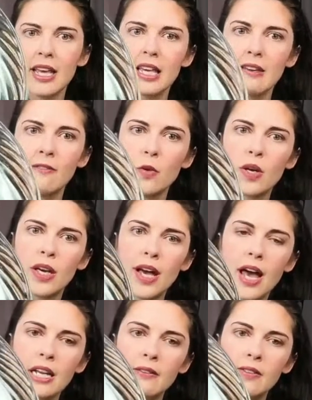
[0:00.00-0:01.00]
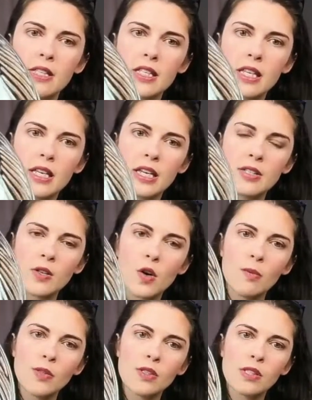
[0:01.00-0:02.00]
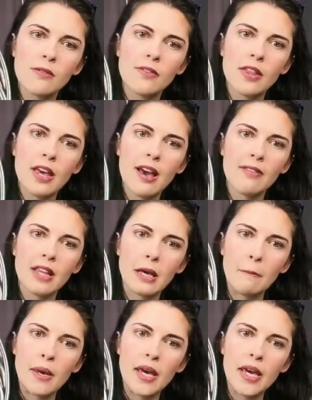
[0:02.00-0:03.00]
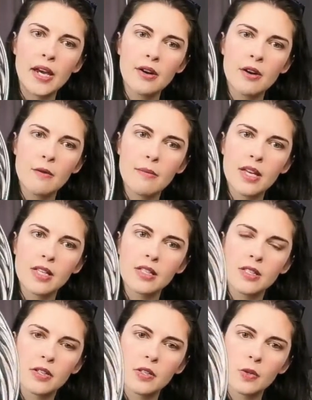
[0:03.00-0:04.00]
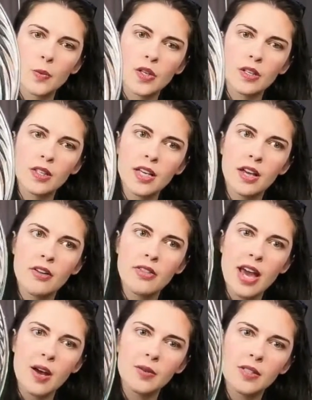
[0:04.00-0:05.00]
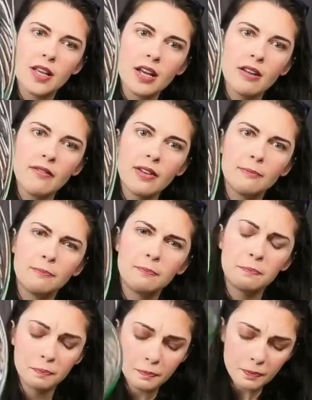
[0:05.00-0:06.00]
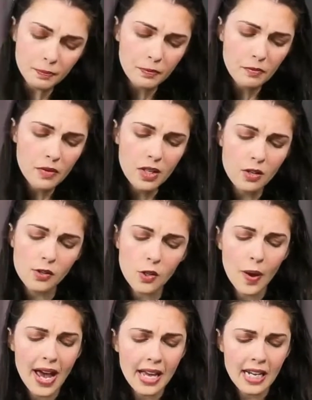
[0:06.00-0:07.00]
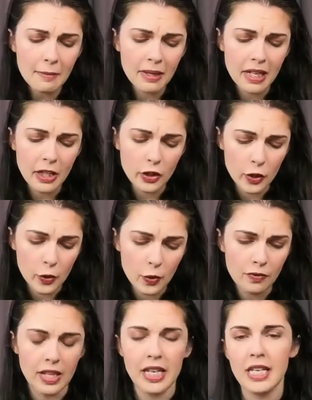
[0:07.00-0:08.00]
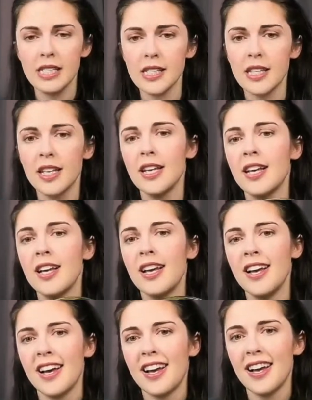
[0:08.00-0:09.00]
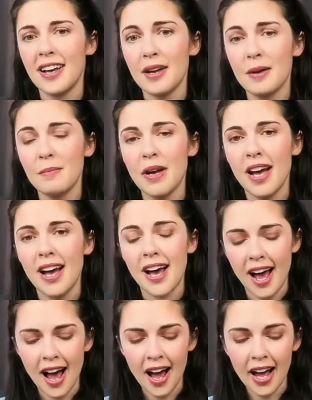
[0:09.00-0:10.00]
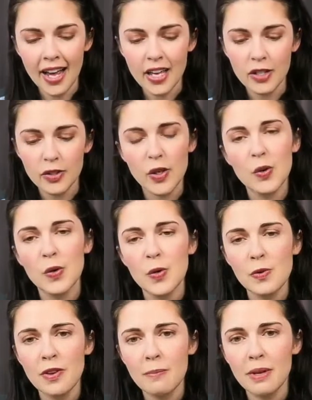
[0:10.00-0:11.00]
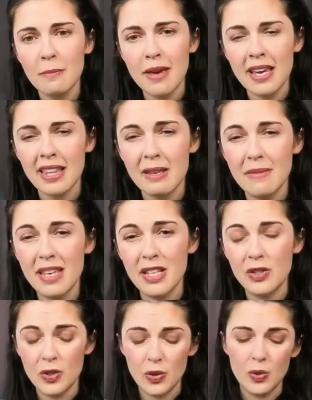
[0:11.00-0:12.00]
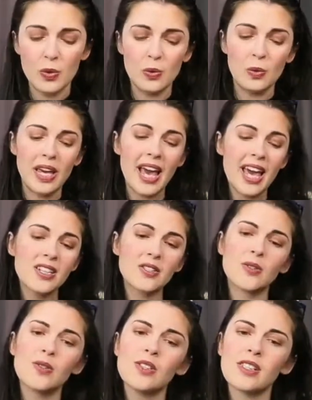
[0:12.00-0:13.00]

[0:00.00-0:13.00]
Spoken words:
you can kind of see, it's almost as if they have like pyramids that are swirling on the outside of it. So I ended up getting 2 of these. I don't know if I'm going to make them into candles.